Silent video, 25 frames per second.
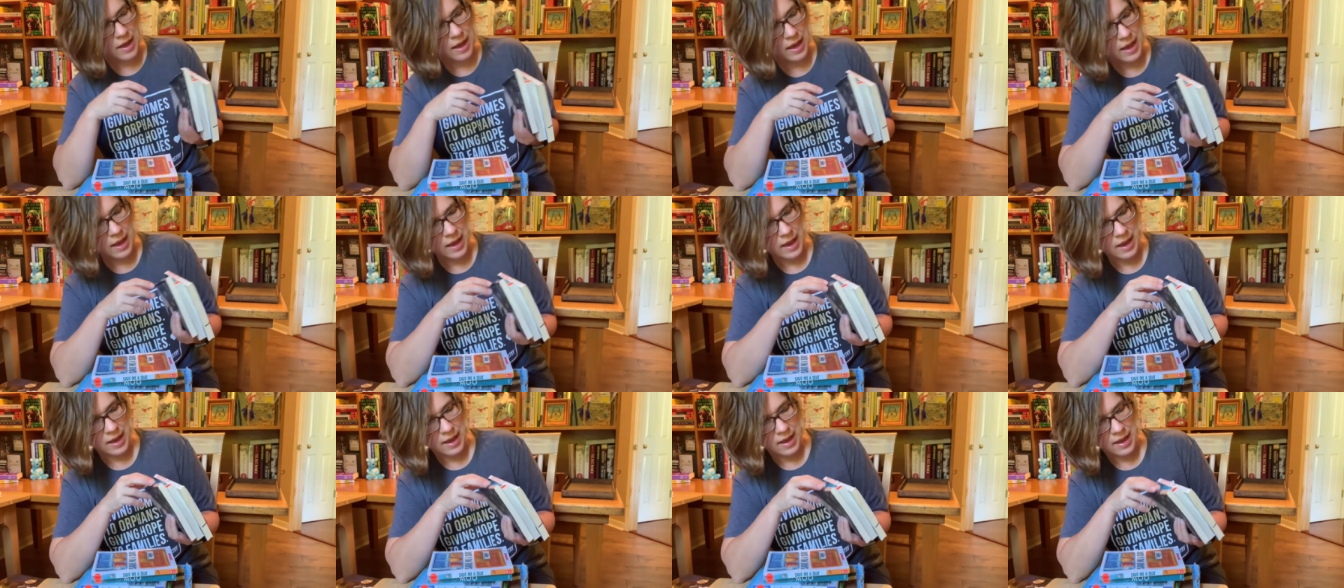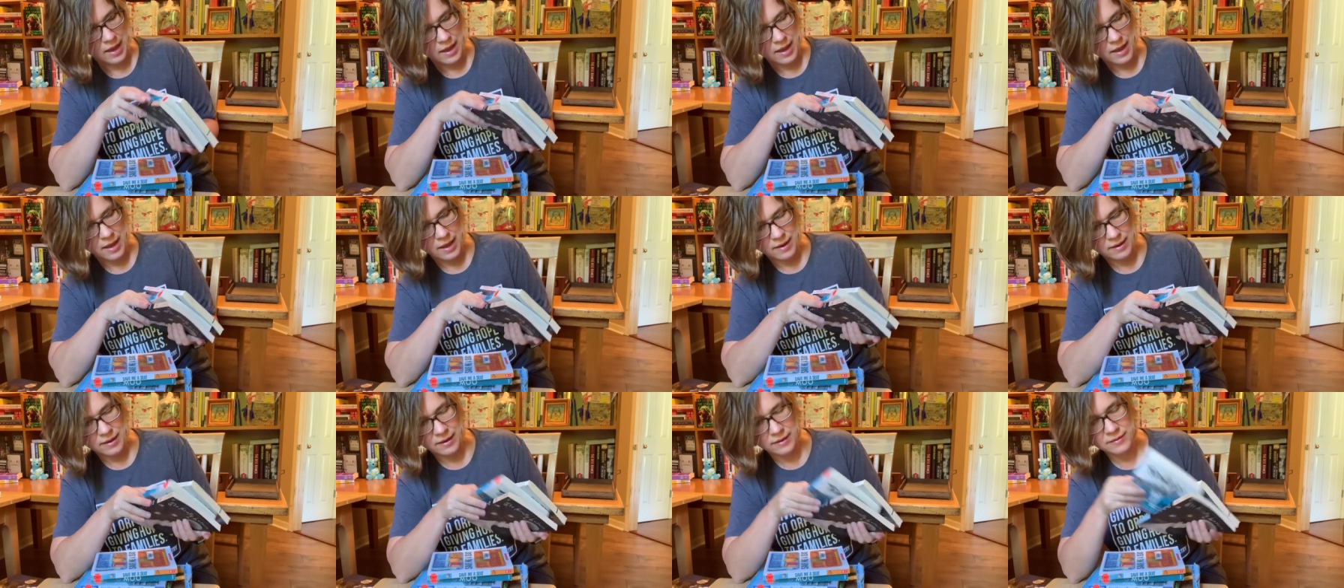
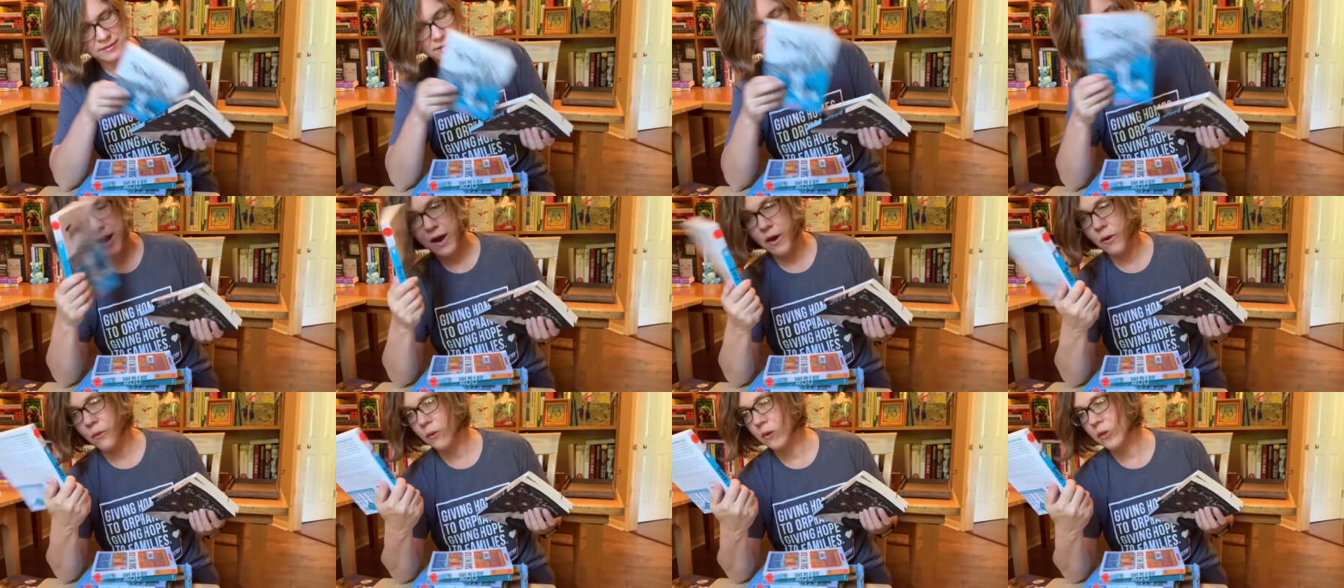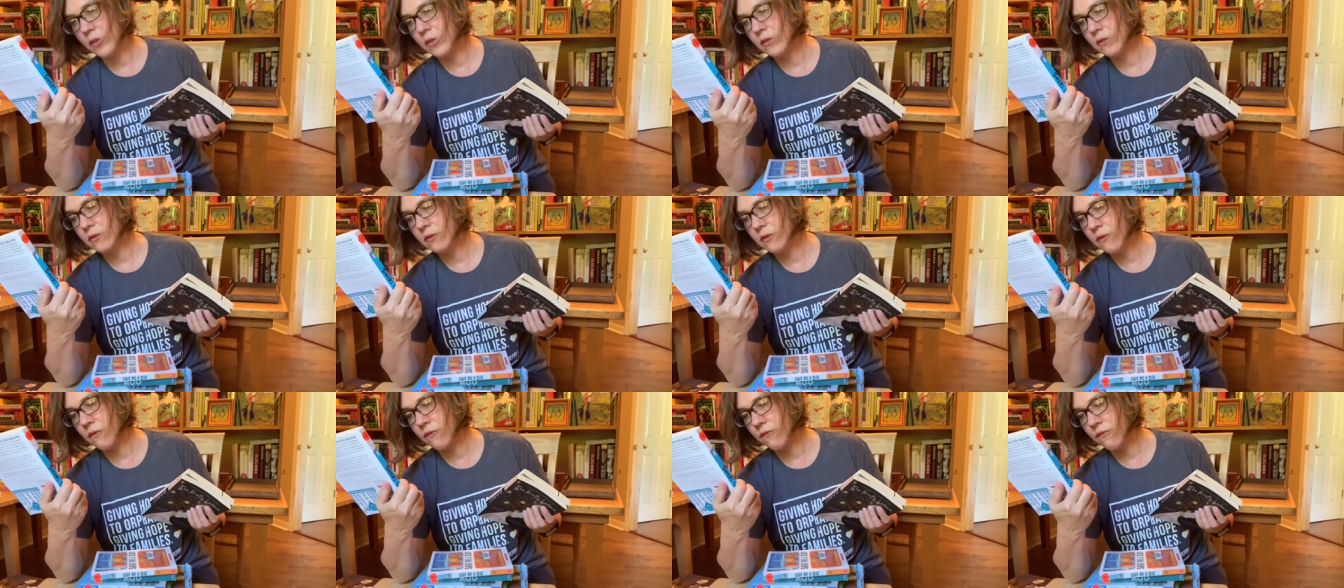And
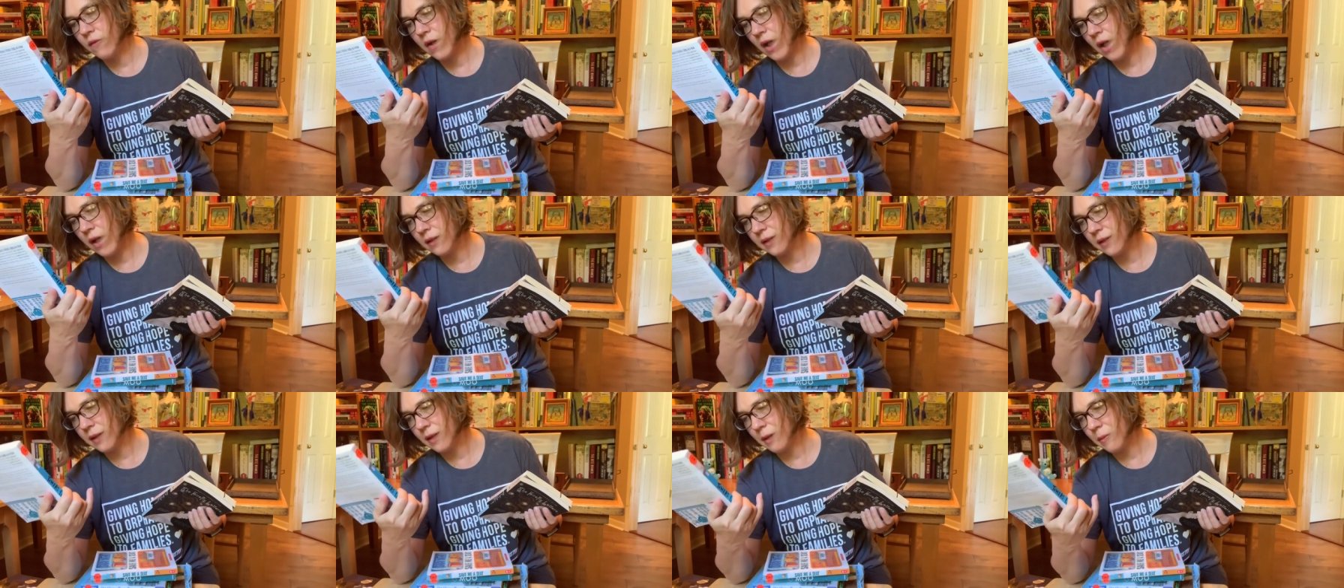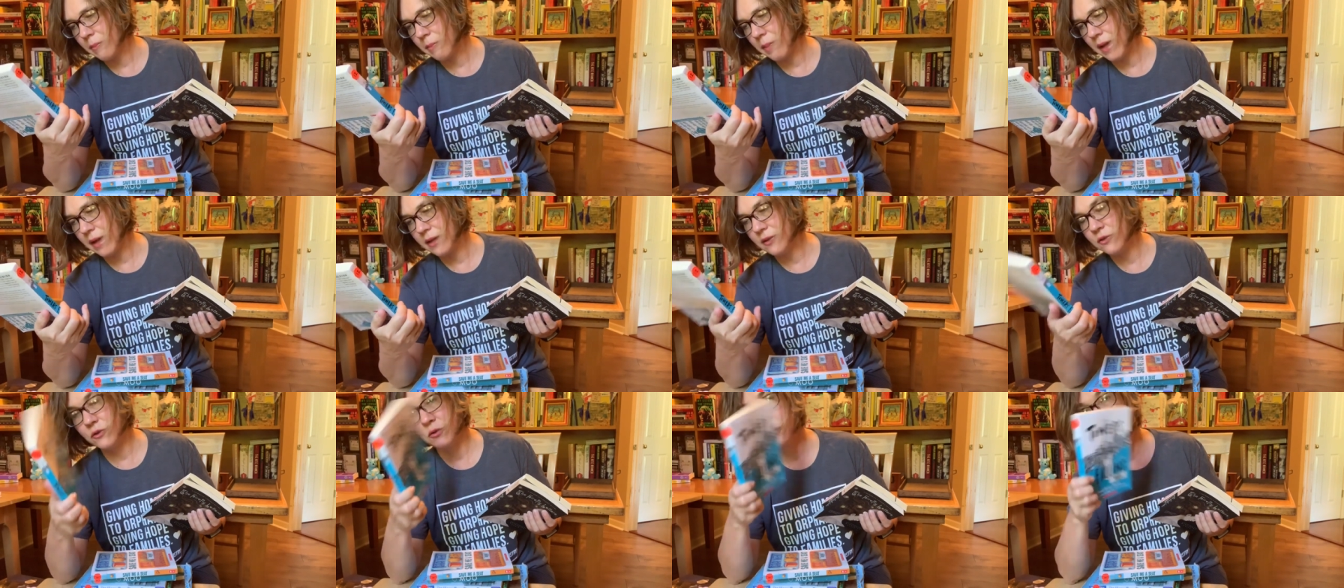Towers Falling
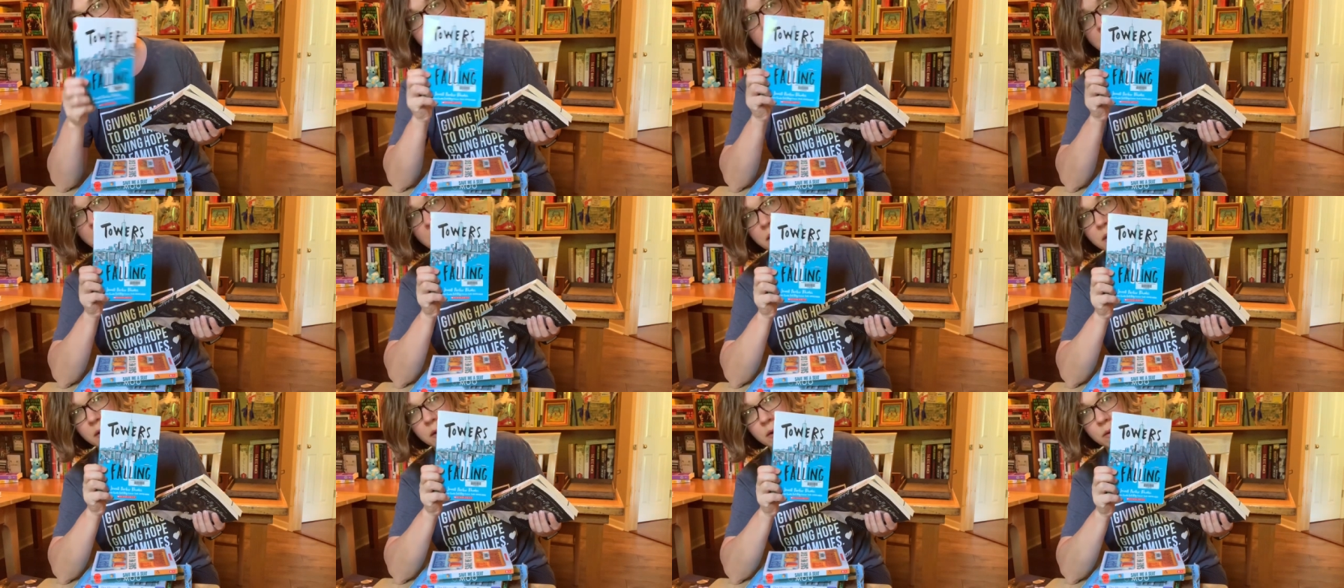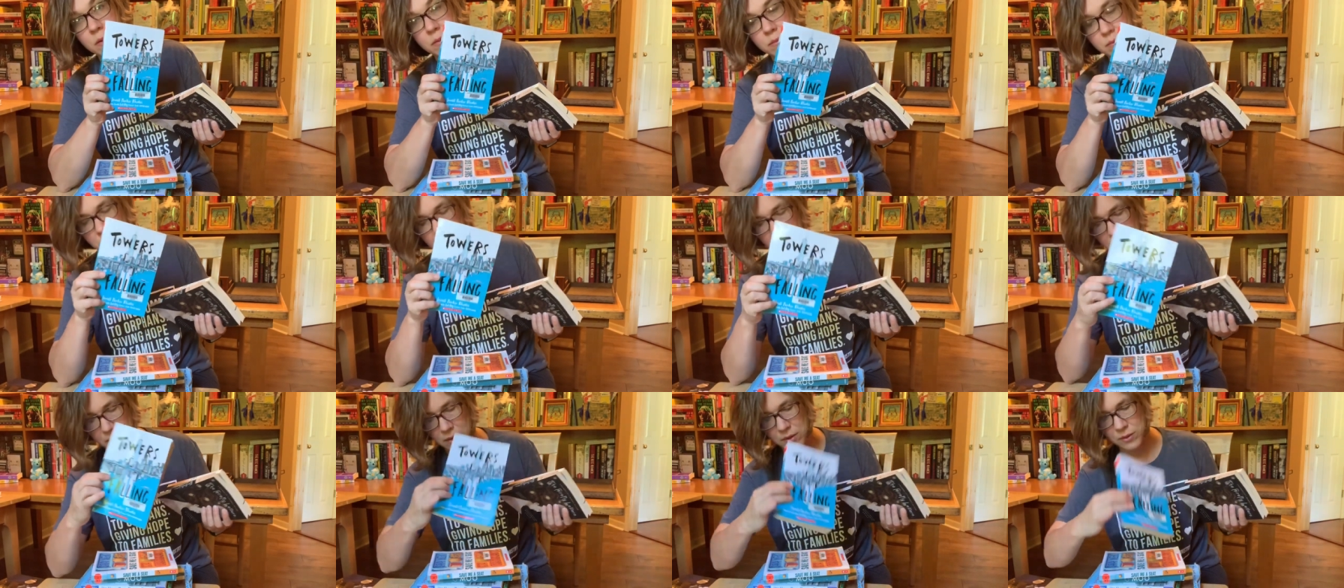by Jewell Parker
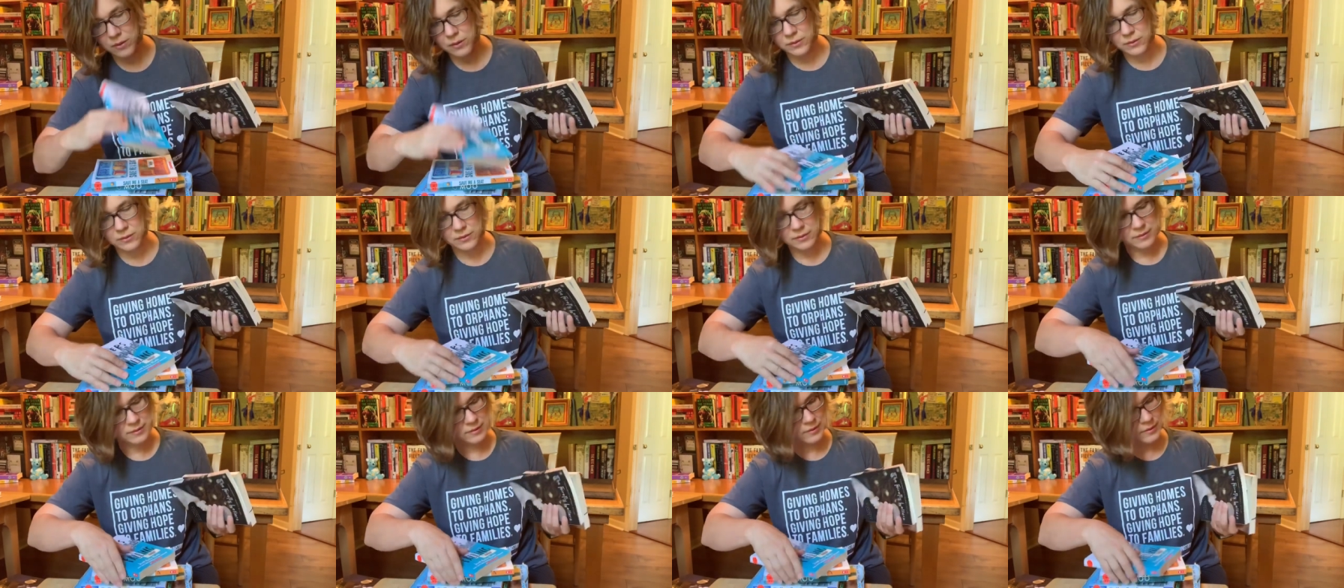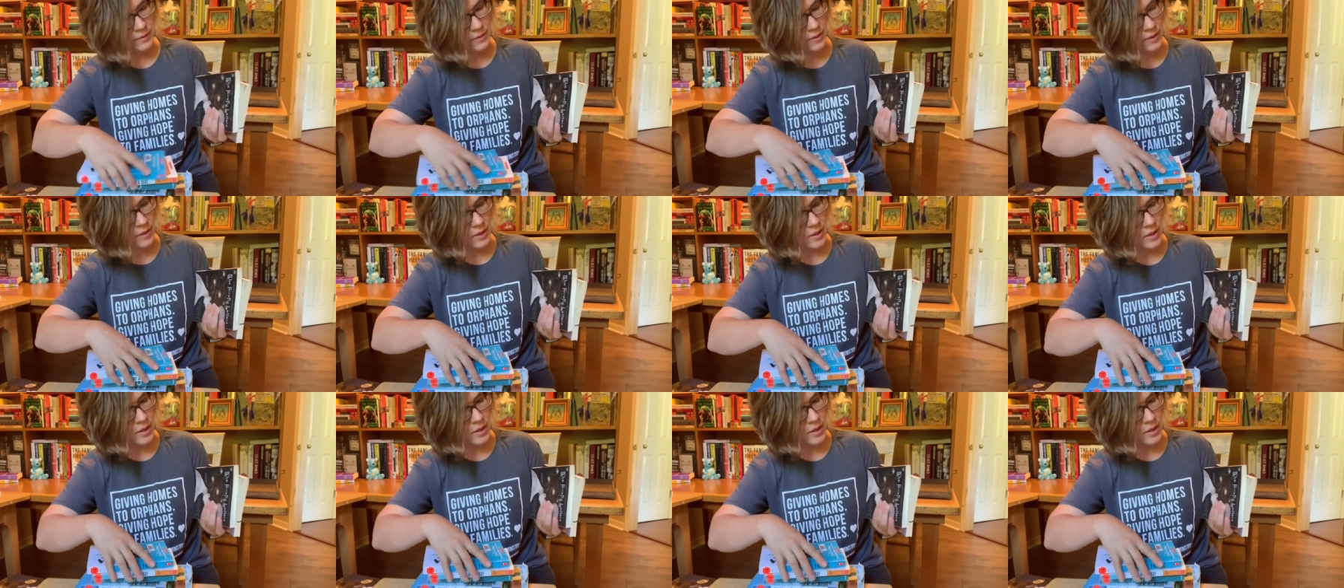Rhodes.